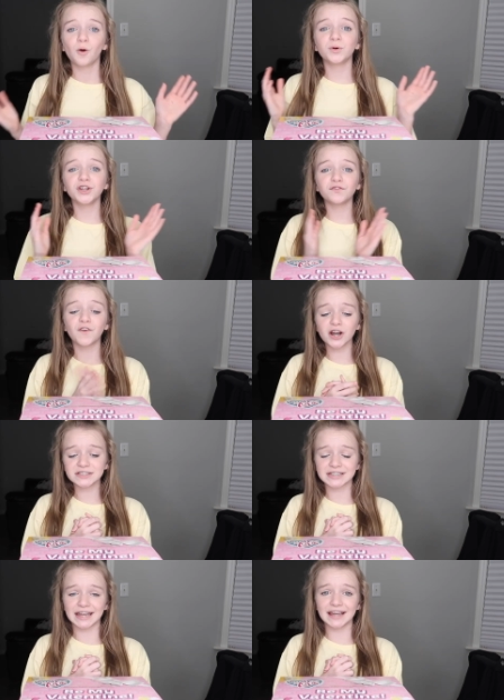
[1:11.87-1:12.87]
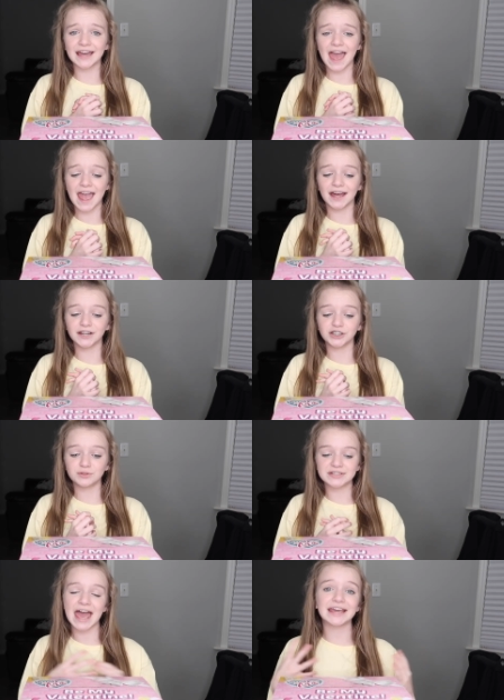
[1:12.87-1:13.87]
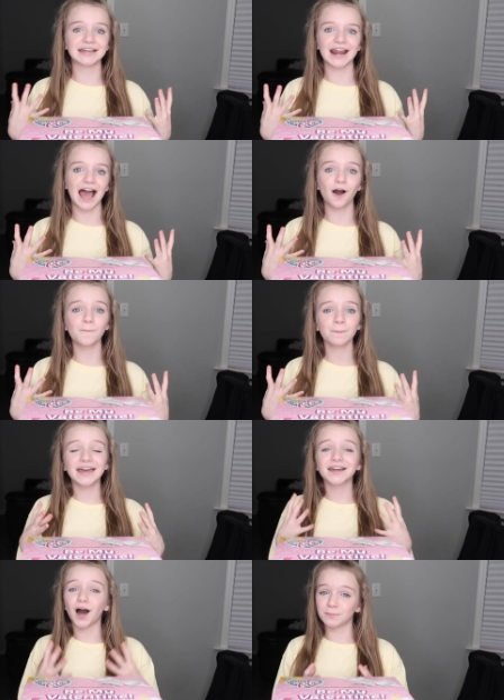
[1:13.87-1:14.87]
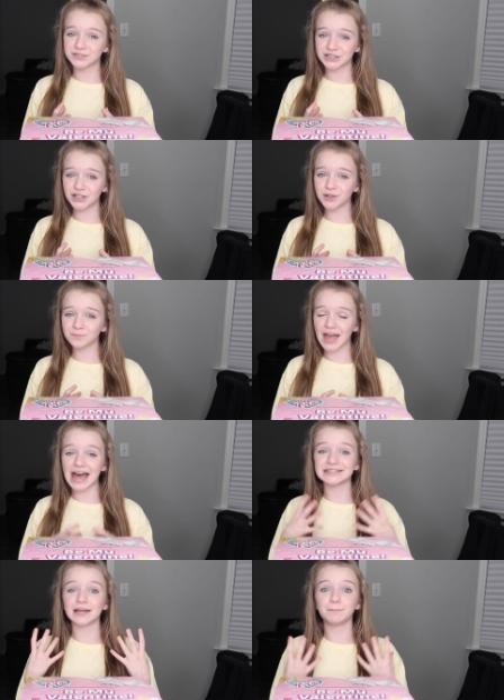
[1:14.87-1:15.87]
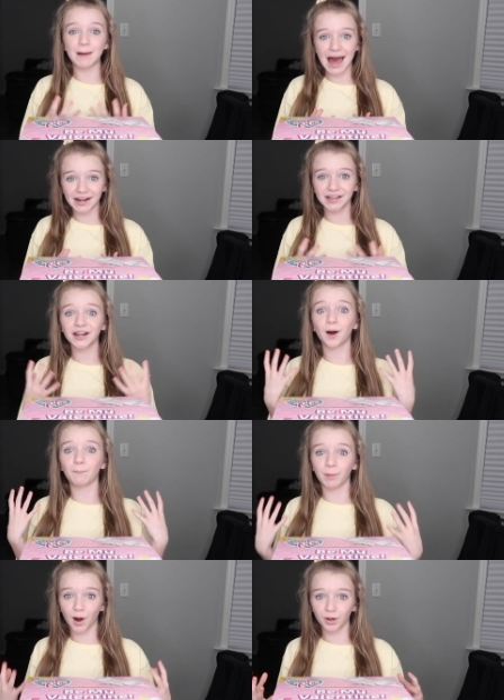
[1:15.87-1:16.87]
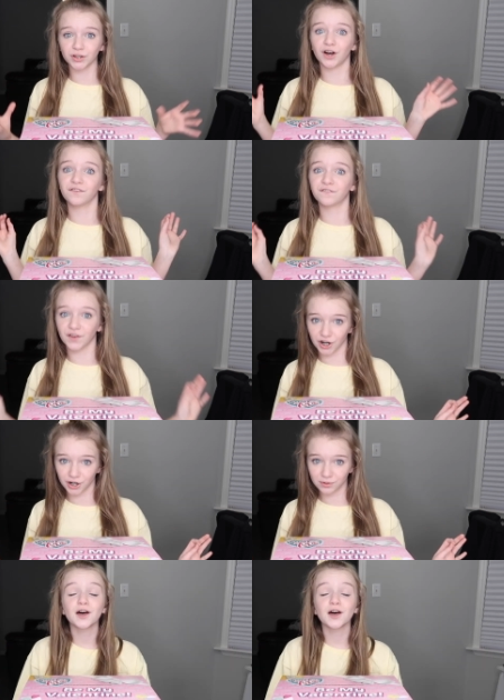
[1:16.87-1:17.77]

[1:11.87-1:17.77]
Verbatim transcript: When you first get it and you take it out, it comes to you as a matted ball of fur.